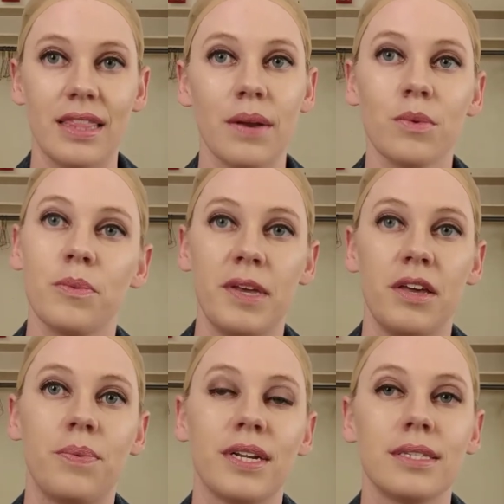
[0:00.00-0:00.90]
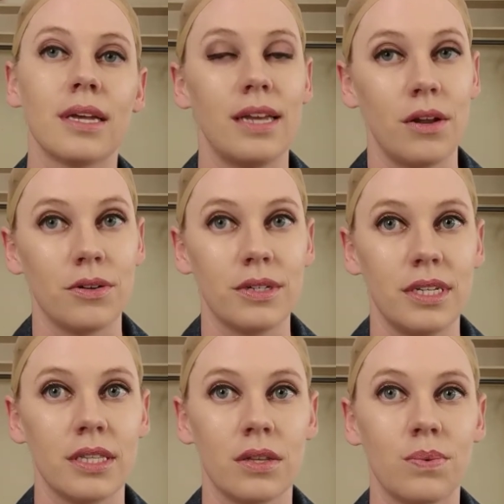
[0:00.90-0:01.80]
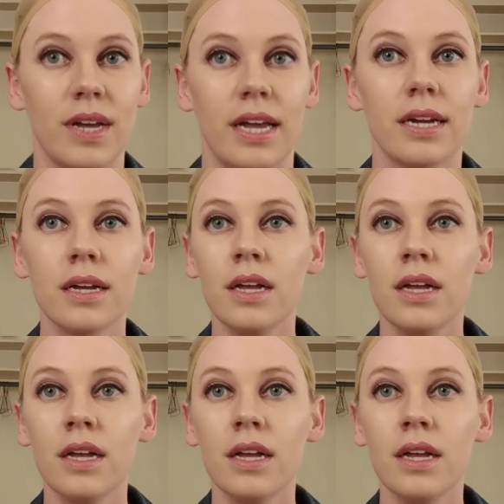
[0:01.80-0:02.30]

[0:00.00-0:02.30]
that it will be when it's underneath the wig.